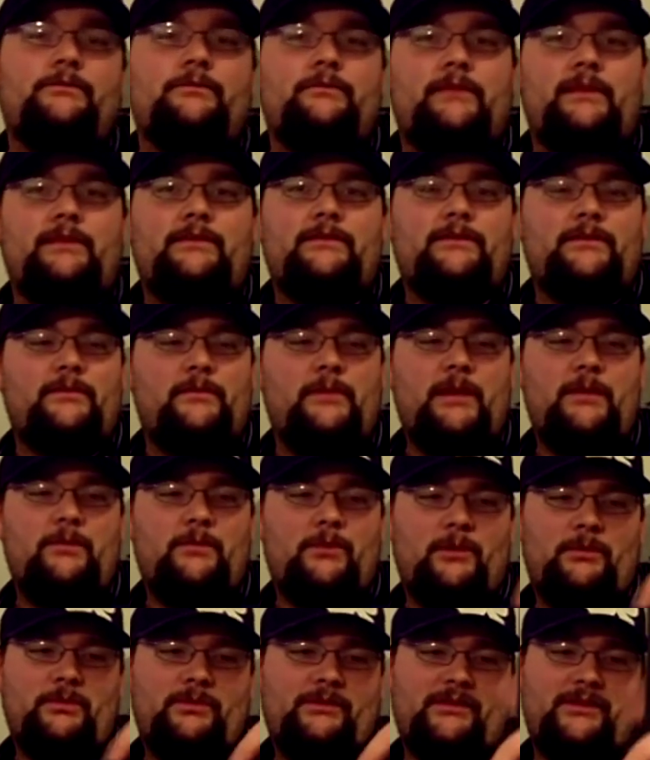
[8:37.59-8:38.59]
That's the main
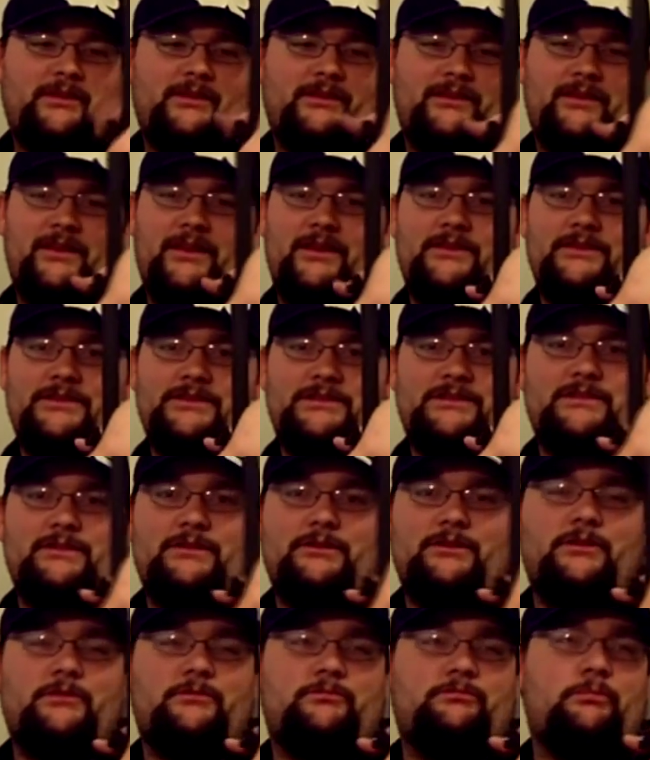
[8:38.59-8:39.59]
purpose of this gun, is just to
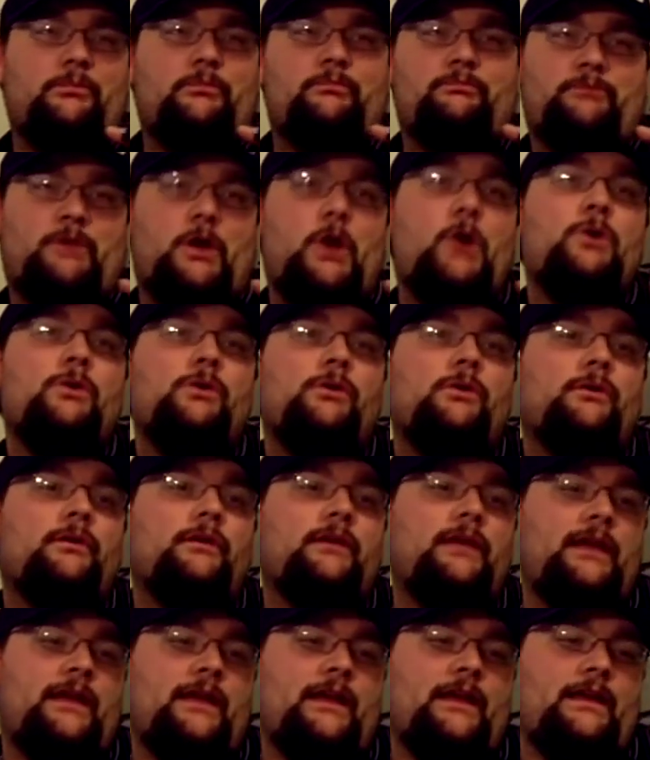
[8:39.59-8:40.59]
look cool.
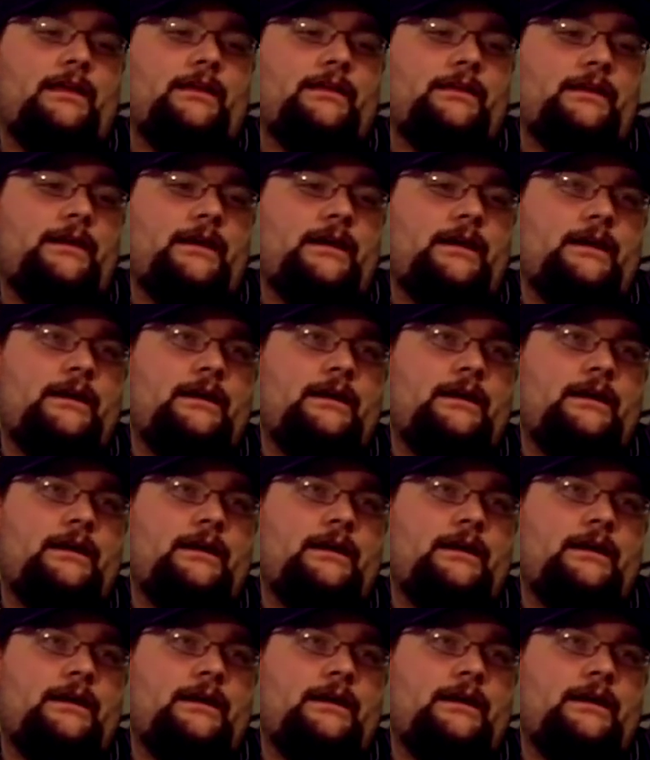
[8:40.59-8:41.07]
And